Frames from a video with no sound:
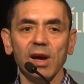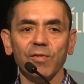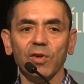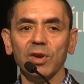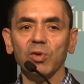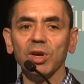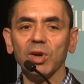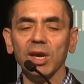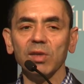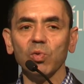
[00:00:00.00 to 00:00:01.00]
for New
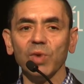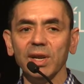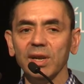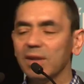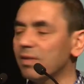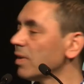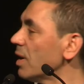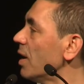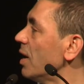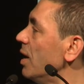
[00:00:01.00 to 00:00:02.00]
York ISO1 in
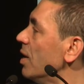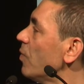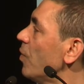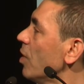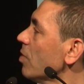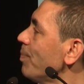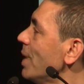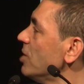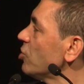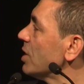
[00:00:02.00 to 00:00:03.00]
the first
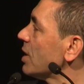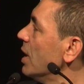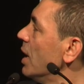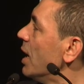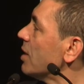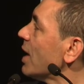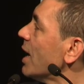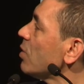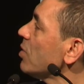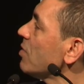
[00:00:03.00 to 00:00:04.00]
patient, and
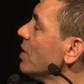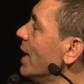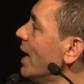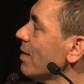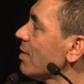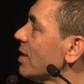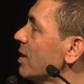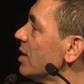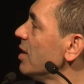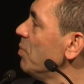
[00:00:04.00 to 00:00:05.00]
tyrosinase,
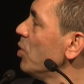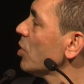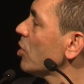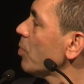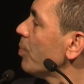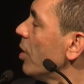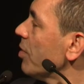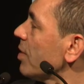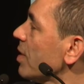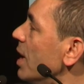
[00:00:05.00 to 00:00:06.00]
the immune
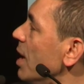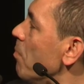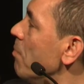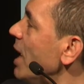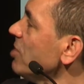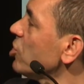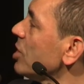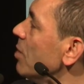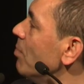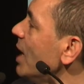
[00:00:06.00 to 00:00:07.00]
responses match
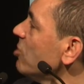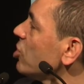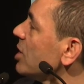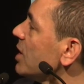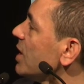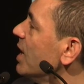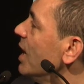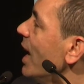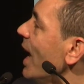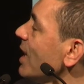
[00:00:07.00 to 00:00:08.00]
the
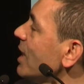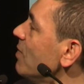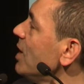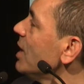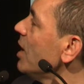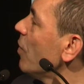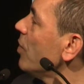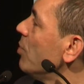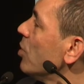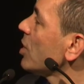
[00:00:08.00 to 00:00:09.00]
activity of
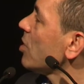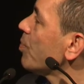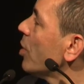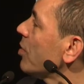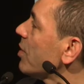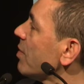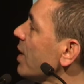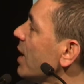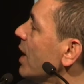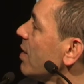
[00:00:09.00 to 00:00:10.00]
immune responses
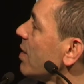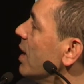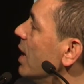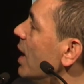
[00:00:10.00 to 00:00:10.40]
against